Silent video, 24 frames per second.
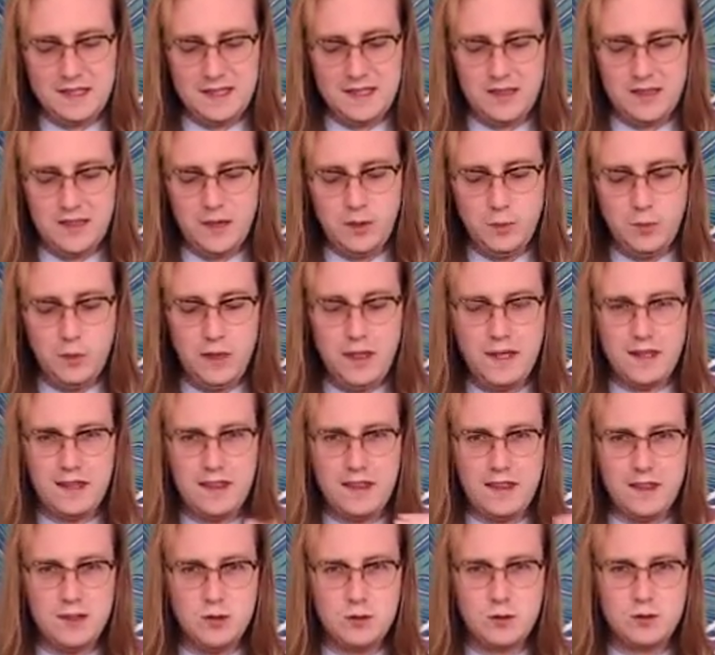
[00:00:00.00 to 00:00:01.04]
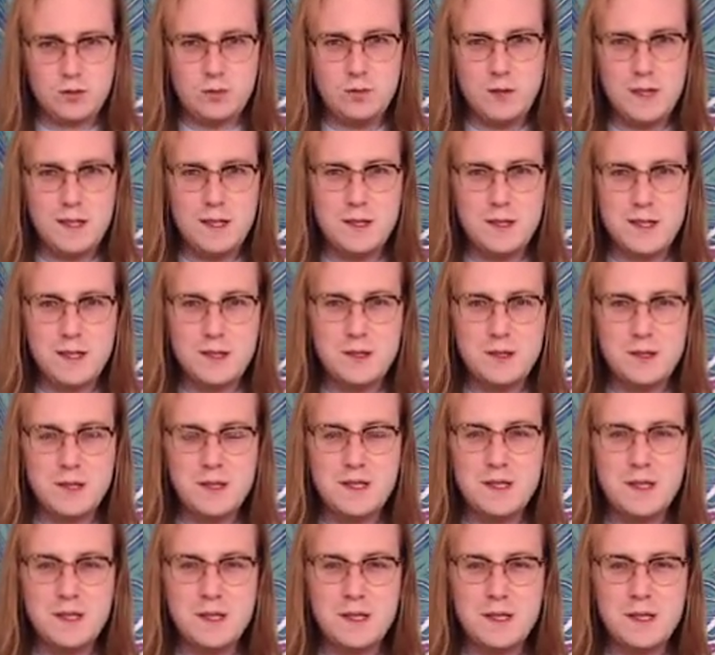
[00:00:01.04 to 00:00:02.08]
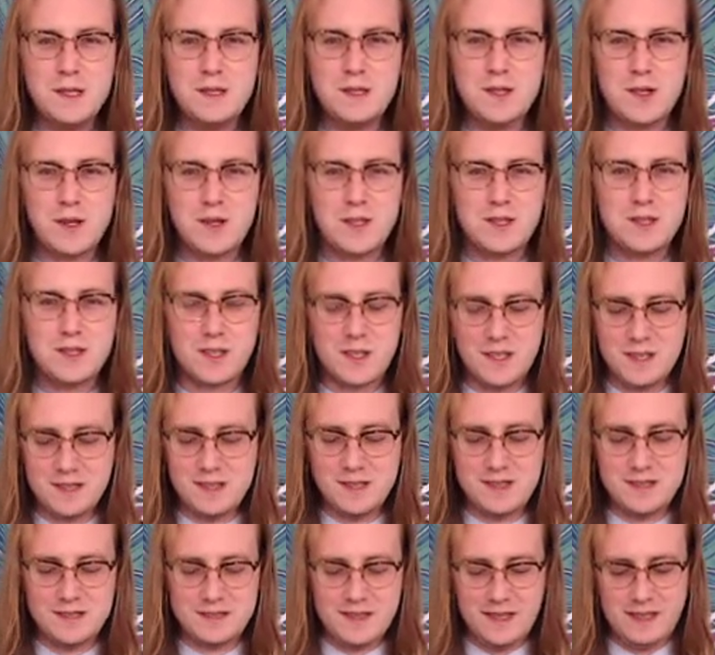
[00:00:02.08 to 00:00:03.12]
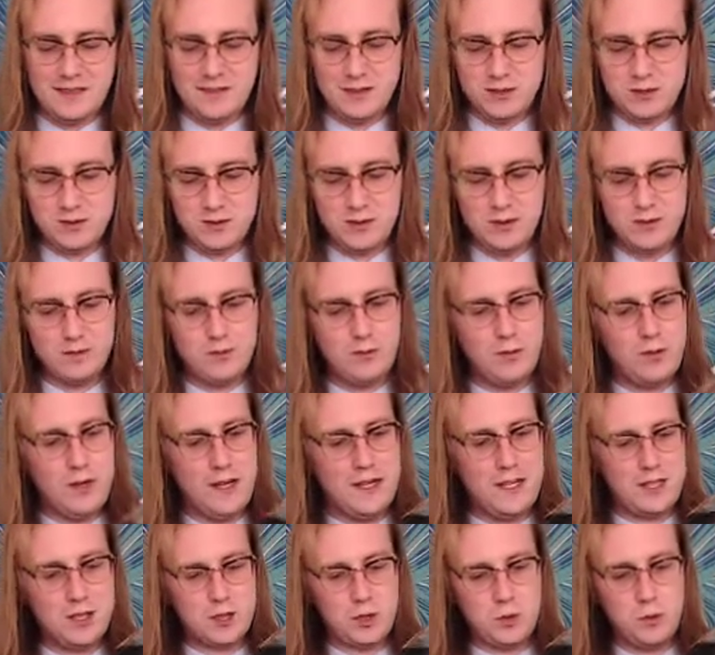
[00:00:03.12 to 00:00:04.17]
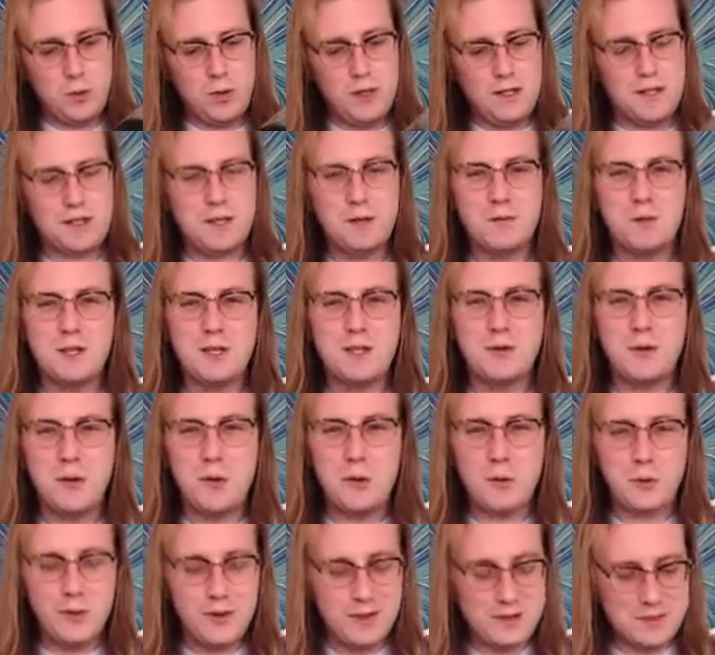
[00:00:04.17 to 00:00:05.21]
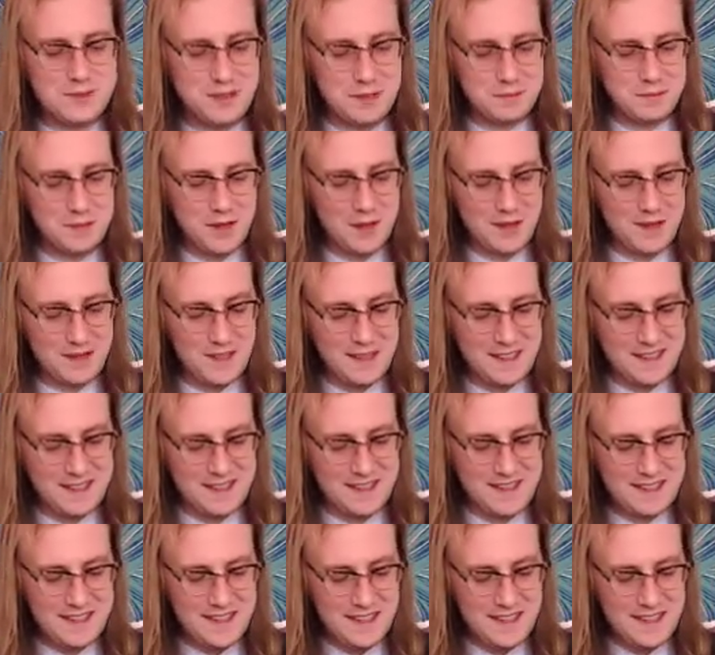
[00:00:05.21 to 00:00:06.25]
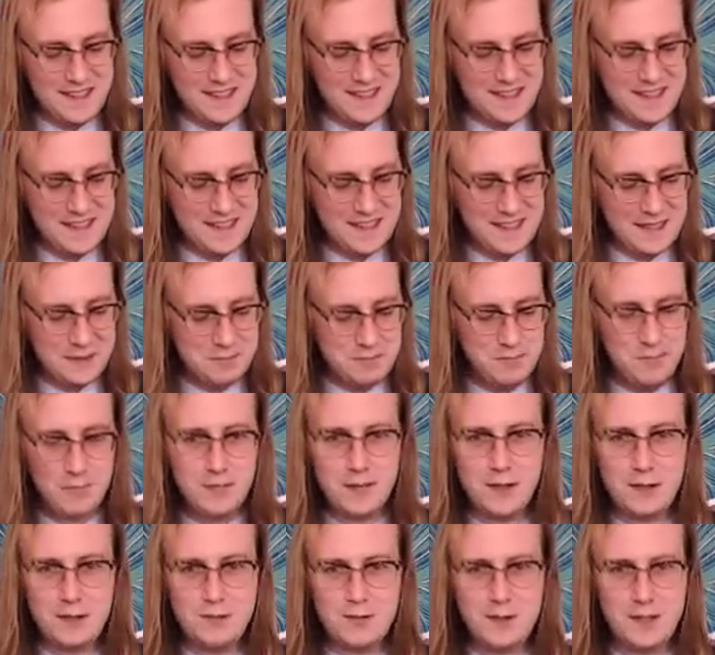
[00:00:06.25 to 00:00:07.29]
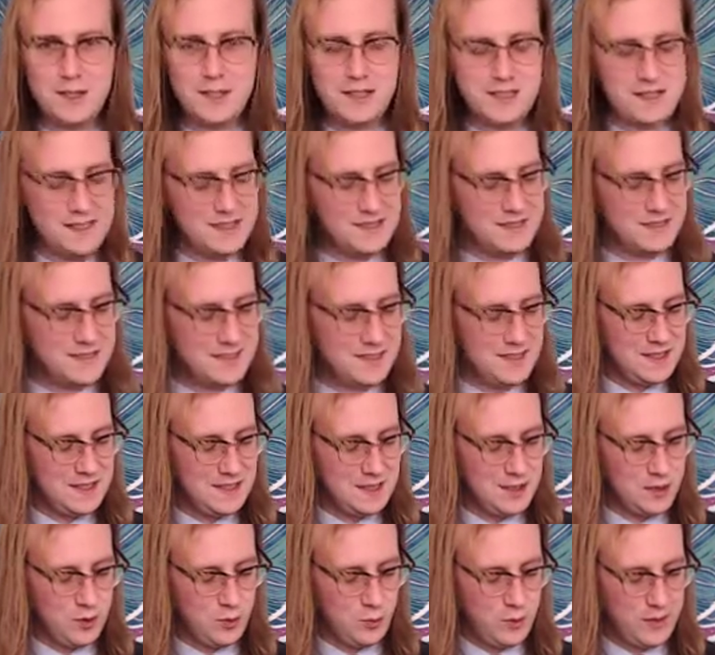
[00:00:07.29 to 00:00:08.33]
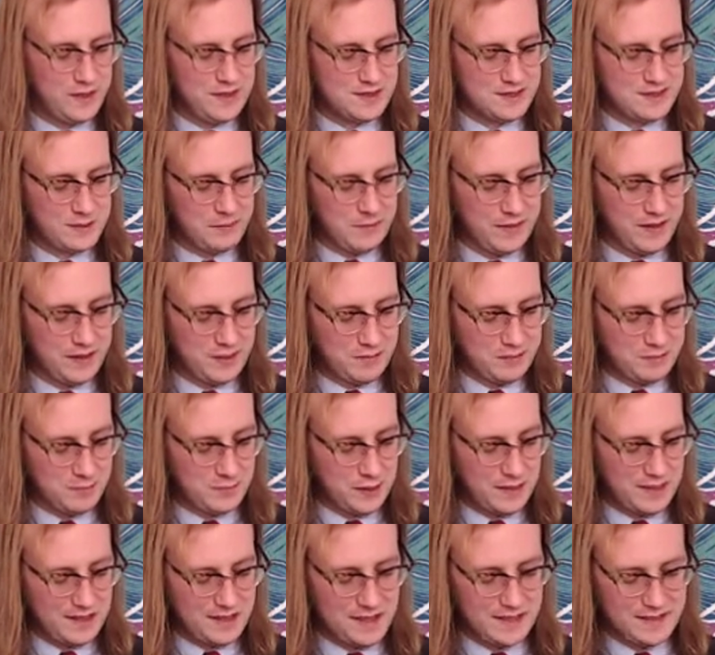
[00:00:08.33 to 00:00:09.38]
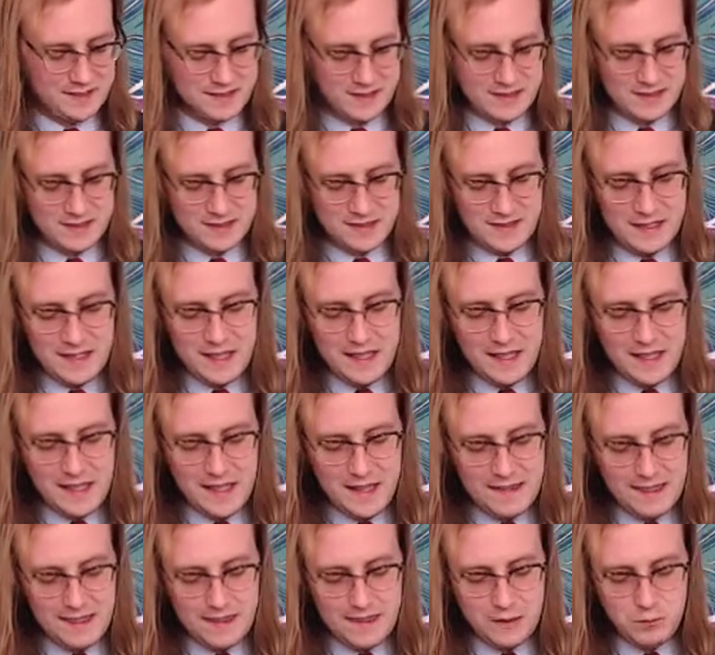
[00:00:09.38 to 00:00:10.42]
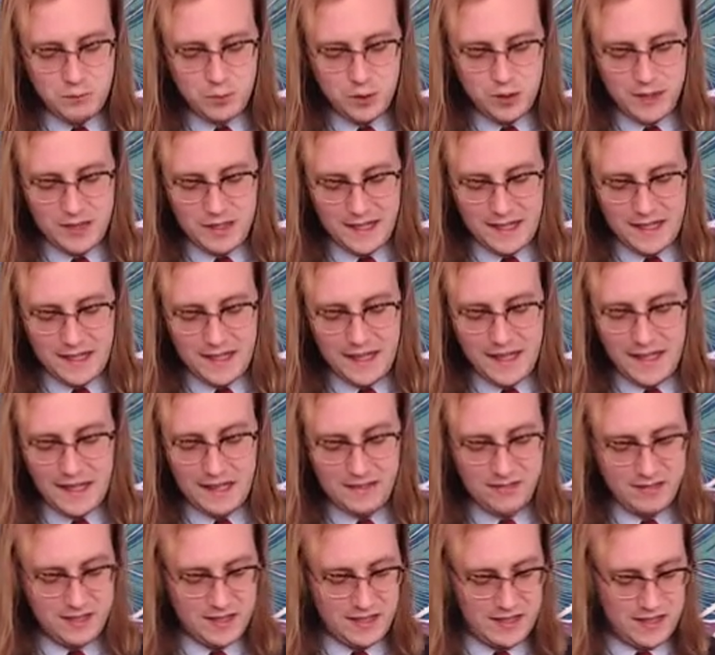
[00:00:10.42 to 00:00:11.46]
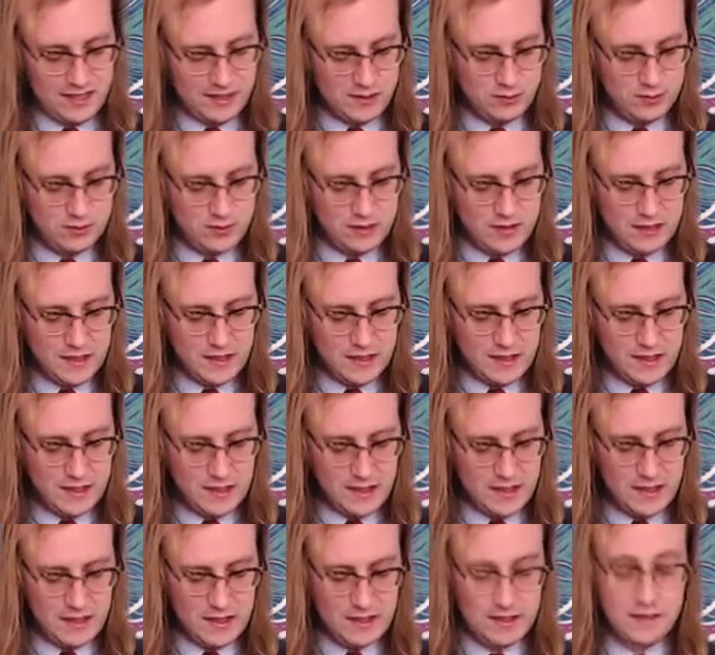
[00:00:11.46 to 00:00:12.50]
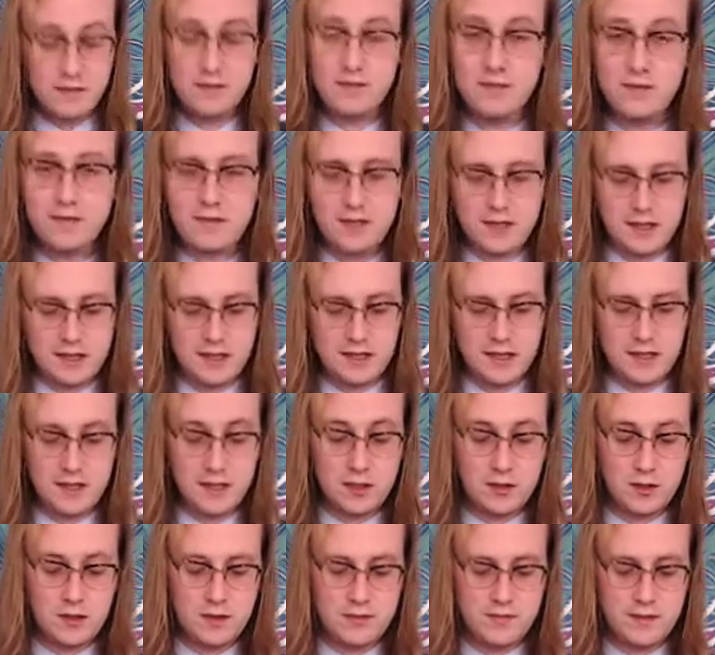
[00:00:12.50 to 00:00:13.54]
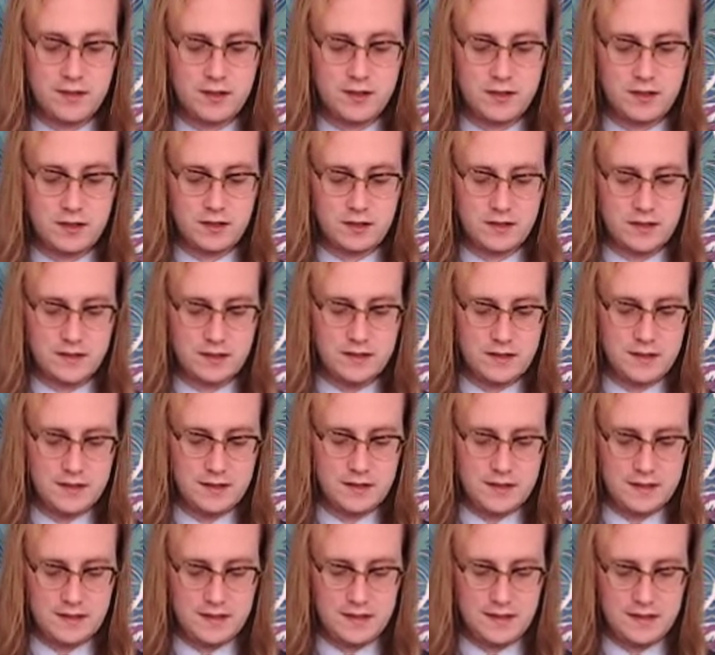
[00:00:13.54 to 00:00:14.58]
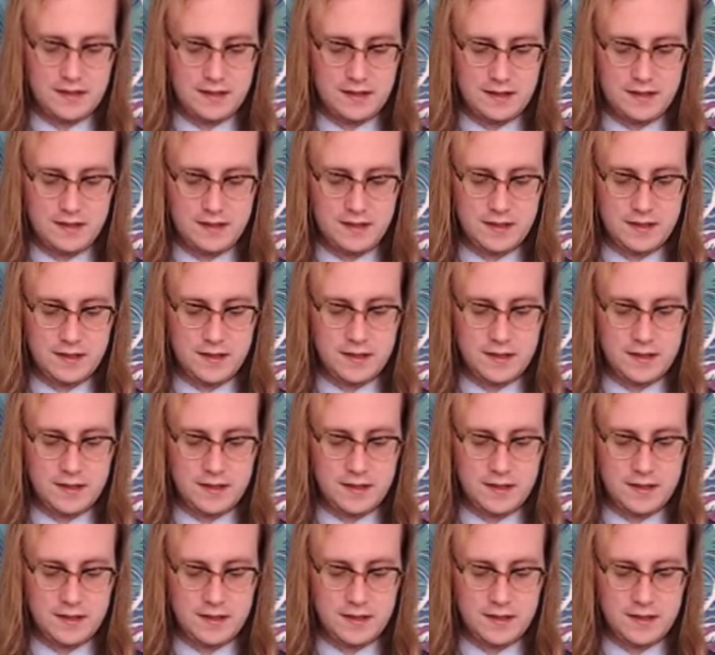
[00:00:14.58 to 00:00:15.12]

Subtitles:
the way those really good dark chocolates have a sort of reddish quality. When you hold this up to the light, it really is quite something pleasant. And then we'll get half an ounce of coffee liqueur in there.